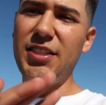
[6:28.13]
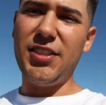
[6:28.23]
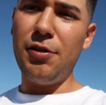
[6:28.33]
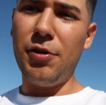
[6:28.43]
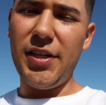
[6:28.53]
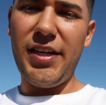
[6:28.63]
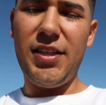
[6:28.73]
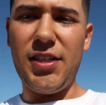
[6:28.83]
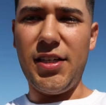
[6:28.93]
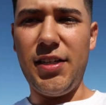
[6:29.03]
I just didn't want to
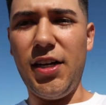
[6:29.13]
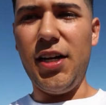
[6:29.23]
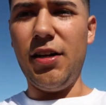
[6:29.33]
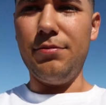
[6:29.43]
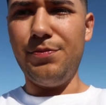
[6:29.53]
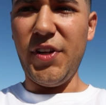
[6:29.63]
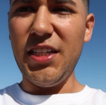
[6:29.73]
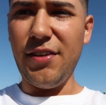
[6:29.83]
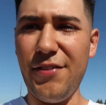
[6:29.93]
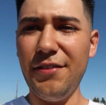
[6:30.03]
get the
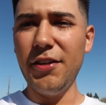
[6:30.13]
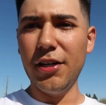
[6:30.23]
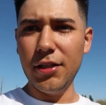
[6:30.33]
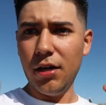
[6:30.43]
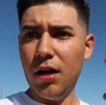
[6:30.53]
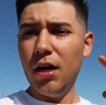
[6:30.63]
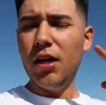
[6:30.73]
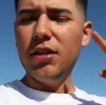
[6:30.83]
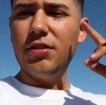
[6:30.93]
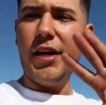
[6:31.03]
S550 on there.
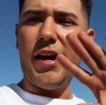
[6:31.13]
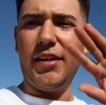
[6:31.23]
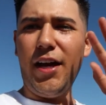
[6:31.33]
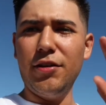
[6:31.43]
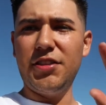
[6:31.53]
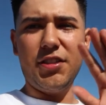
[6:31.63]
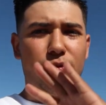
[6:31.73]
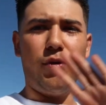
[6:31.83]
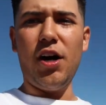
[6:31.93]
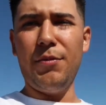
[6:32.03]
So yeah, now it's
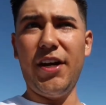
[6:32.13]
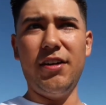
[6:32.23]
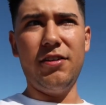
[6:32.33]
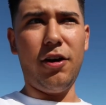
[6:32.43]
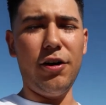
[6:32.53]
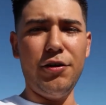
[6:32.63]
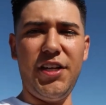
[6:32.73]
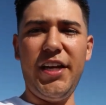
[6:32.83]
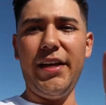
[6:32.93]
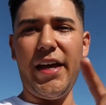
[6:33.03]
just RodMan,
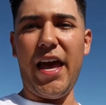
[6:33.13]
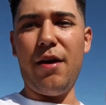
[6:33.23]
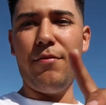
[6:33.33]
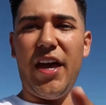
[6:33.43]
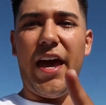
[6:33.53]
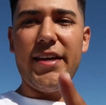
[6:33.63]
RodMaann.